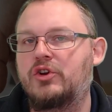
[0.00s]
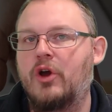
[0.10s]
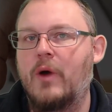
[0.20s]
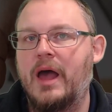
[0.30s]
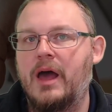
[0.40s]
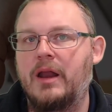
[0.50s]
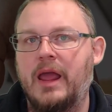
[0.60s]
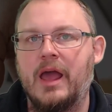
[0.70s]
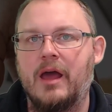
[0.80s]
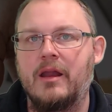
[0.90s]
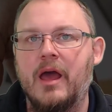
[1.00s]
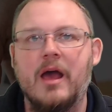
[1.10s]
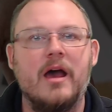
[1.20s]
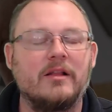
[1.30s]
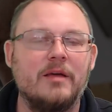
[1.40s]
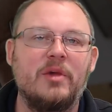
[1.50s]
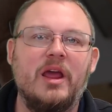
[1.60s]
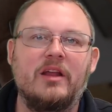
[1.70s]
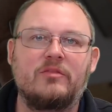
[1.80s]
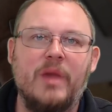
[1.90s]
ahead and
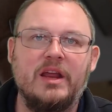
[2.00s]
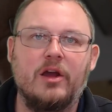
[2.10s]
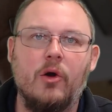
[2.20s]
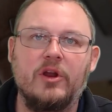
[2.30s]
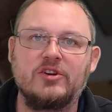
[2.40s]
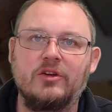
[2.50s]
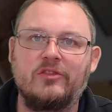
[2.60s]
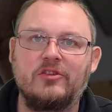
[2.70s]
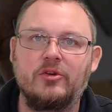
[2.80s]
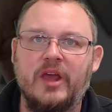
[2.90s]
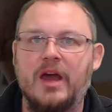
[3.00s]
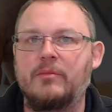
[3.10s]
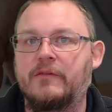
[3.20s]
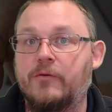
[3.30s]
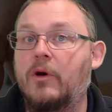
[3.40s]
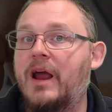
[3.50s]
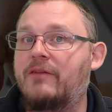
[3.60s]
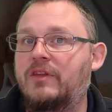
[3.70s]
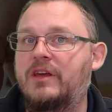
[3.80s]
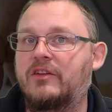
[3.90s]
eliminate as many code issues as you can before
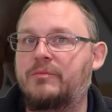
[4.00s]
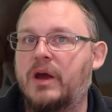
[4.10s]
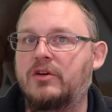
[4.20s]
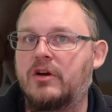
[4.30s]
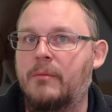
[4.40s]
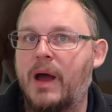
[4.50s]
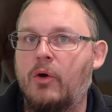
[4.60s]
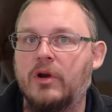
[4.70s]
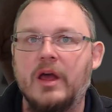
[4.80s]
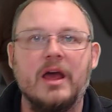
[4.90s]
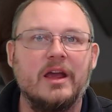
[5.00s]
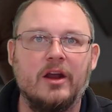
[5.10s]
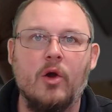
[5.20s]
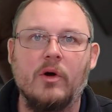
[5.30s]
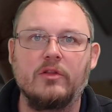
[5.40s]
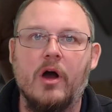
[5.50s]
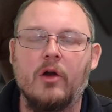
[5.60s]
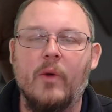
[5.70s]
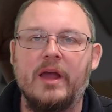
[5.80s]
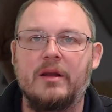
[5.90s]
having the inspector come out can go a long
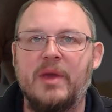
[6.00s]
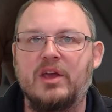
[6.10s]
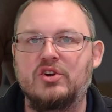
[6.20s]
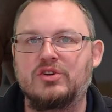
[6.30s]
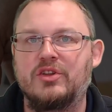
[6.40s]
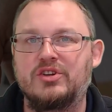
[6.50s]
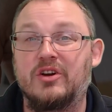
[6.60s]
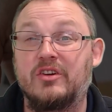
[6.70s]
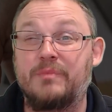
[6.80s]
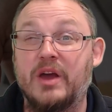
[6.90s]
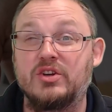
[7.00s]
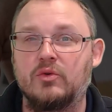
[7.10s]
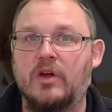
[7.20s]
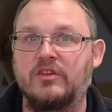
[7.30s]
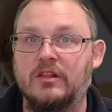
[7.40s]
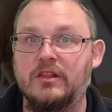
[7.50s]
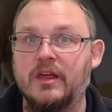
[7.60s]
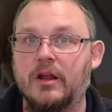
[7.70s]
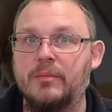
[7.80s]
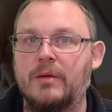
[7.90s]
way in making sure that your inspection runs a
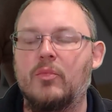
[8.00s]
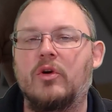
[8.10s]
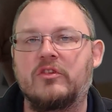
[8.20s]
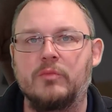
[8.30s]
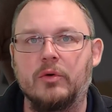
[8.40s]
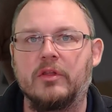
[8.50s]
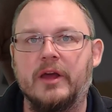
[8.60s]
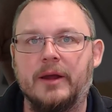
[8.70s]
little bit more smoothly.